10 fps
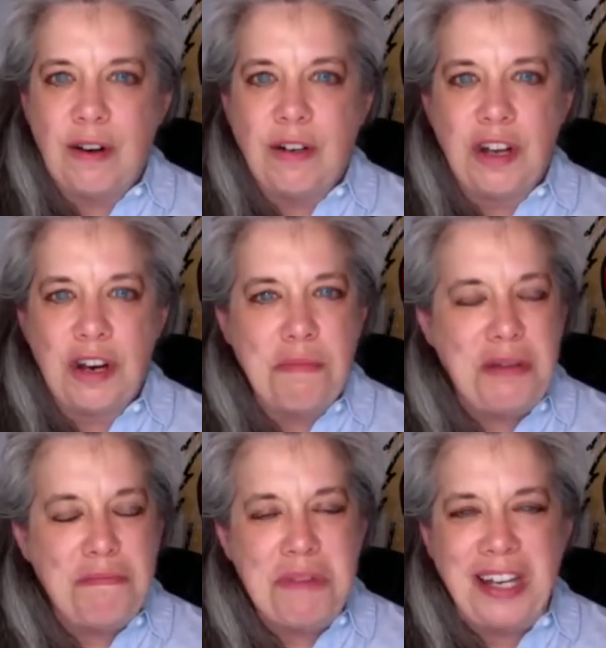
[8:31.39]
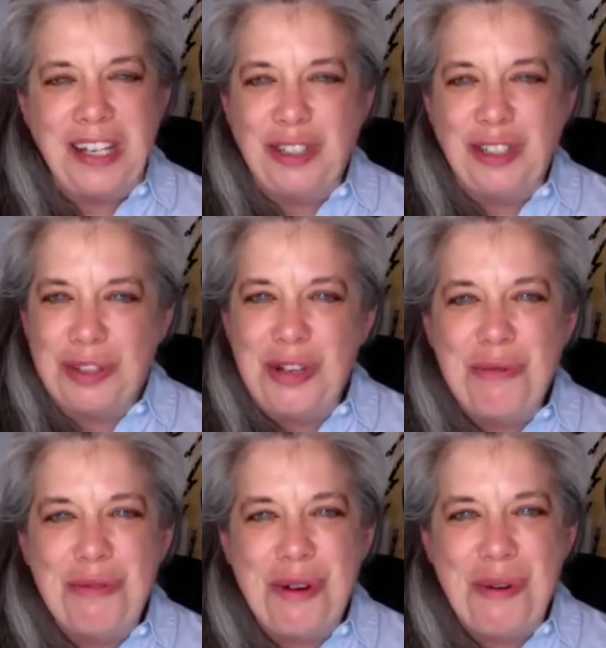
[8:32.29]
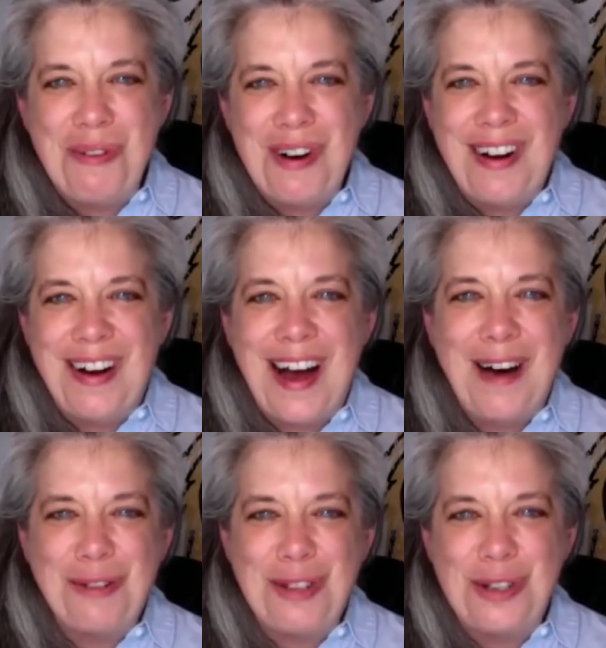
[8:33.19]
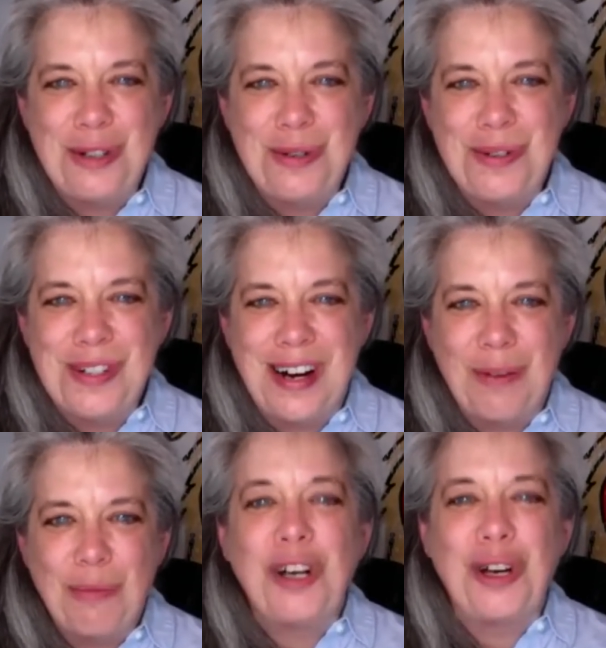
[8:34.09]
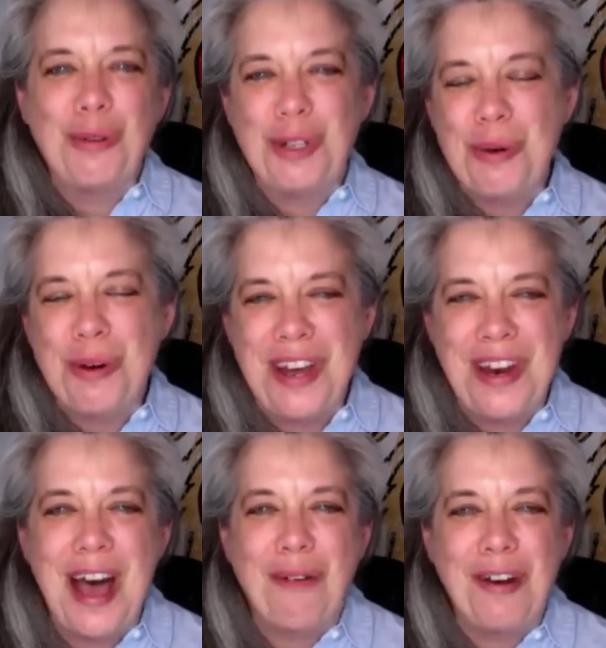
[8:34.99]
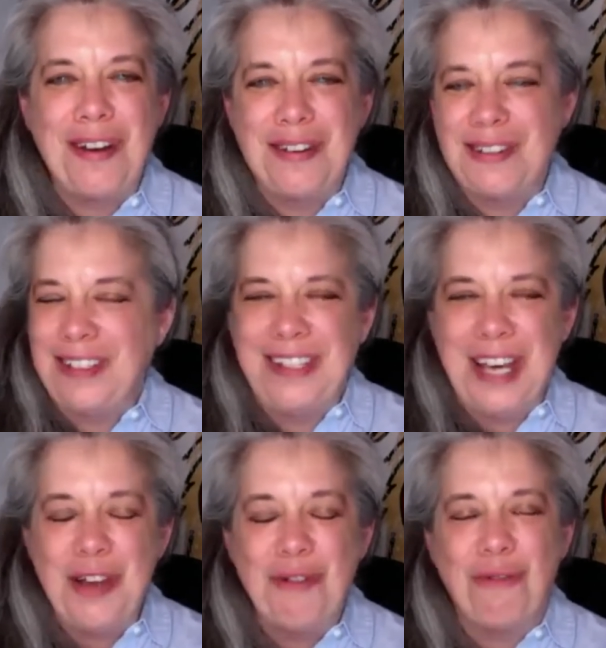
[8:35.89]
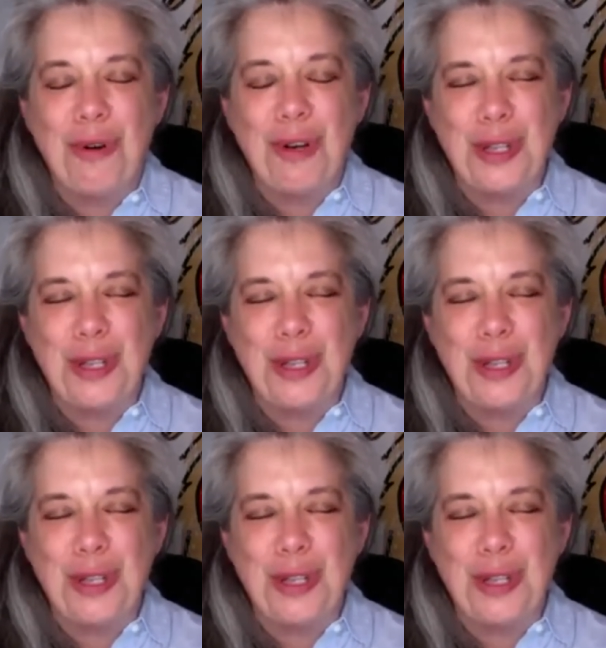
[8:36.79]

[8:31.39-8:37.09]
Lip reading: going to be making sure that you know how to, where to go to and how to get your voice